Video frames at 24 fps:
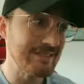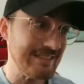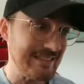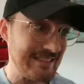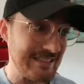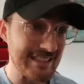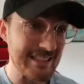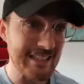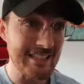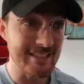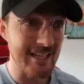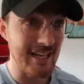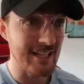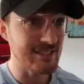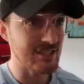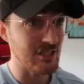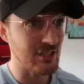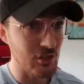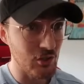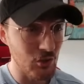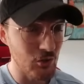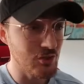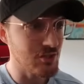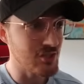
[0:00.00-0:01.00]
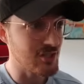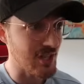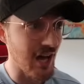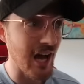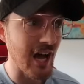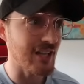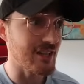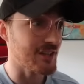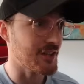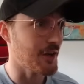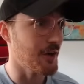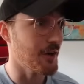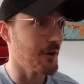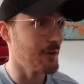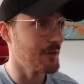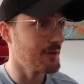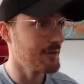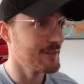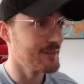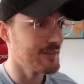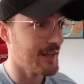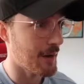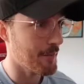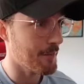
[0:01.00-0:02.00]
Geez, that's a good start though.
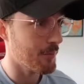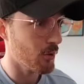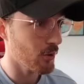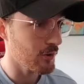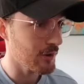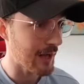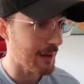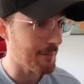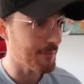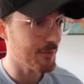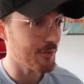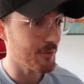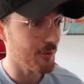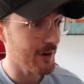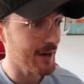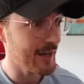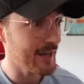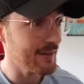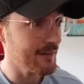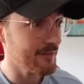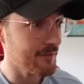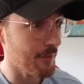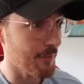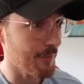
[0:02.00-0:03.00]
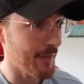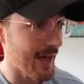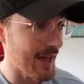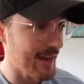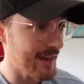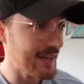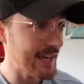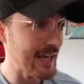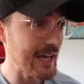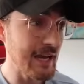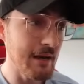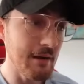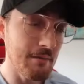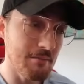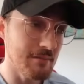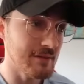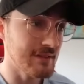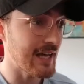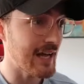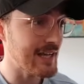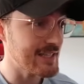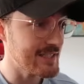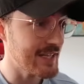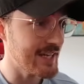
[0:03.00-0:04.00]
I'll pull up three from that date.
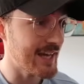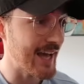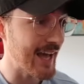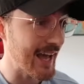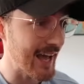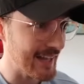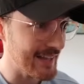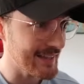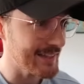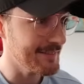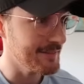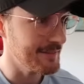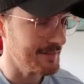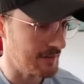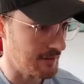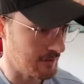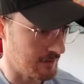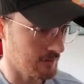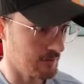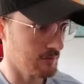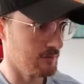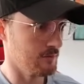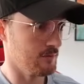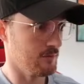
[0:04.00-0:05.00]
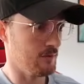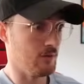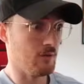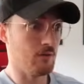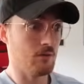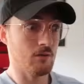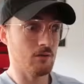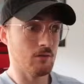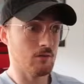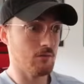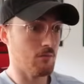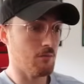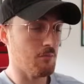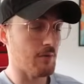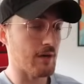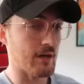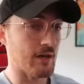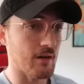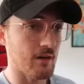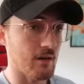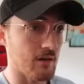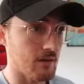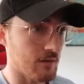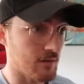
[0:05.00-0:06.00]
That's a hell of. Oh my
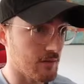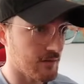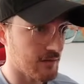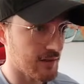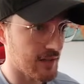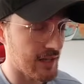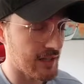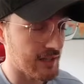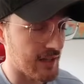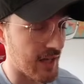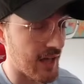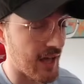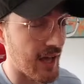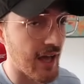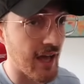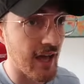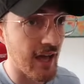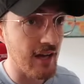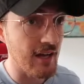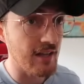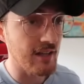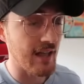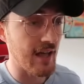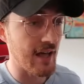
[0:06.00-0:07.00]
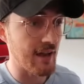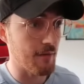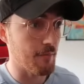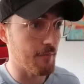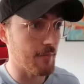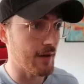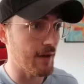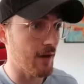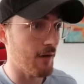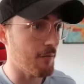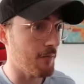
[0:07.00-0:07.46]
god, scared the hell out of me.